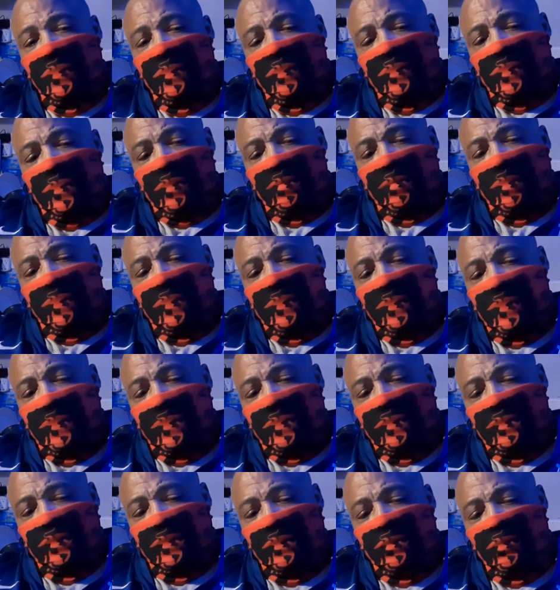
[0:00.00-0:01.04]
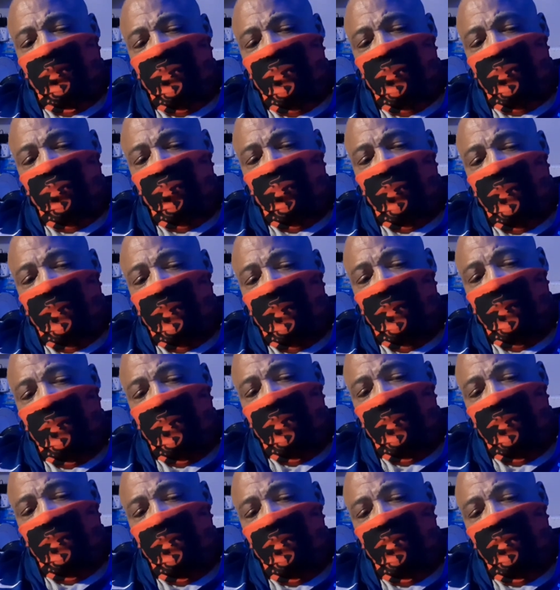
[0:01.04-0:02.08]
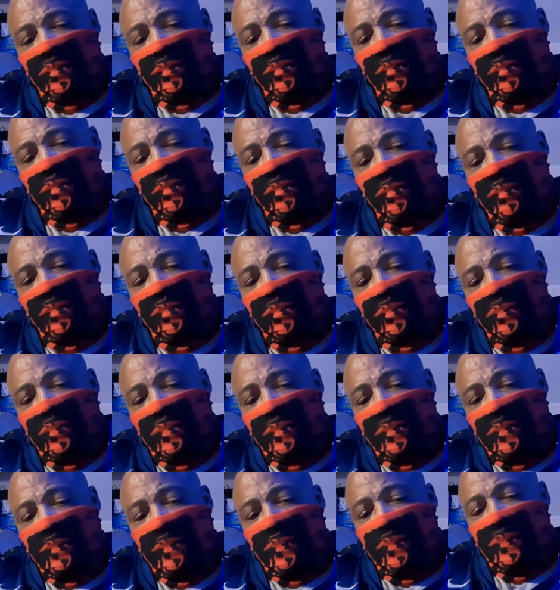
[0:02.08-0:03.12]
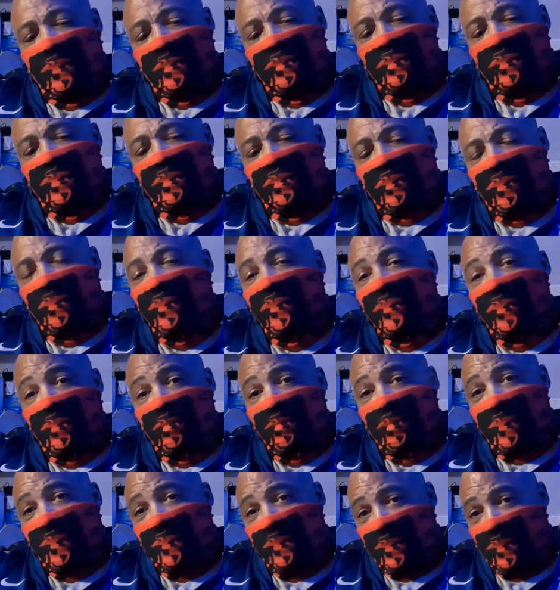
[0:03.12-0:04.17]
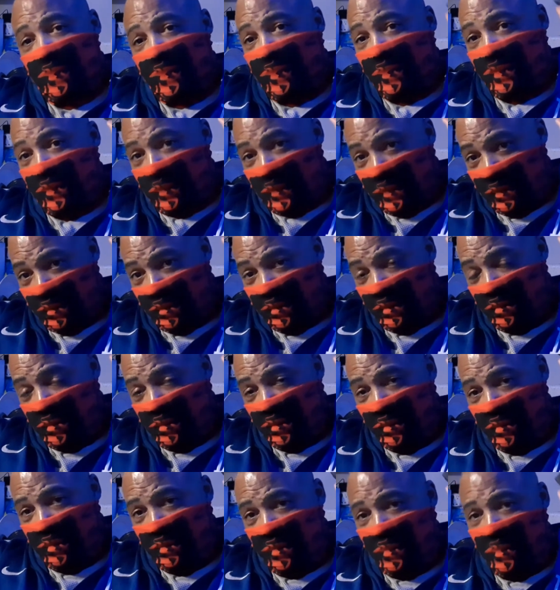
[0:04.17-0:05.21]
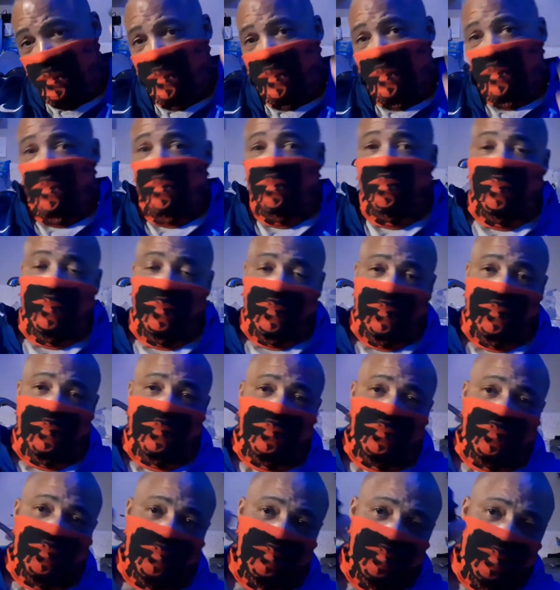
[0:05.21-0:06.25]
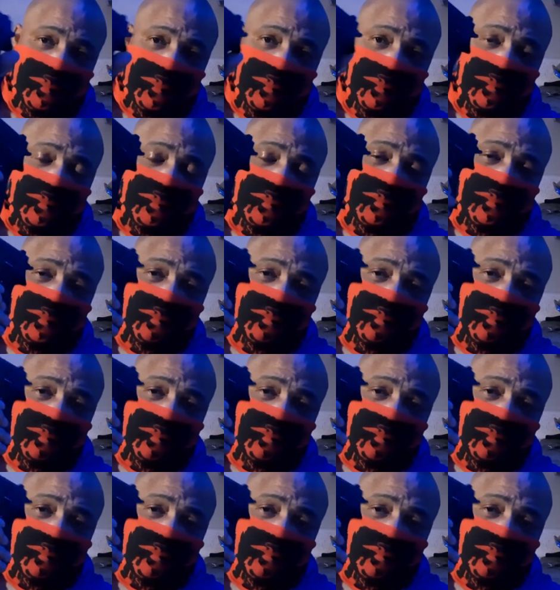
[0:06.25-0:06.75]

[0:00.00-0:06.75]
They're made in Italy, which is weird. And it says on there, made in Italy. And this is made,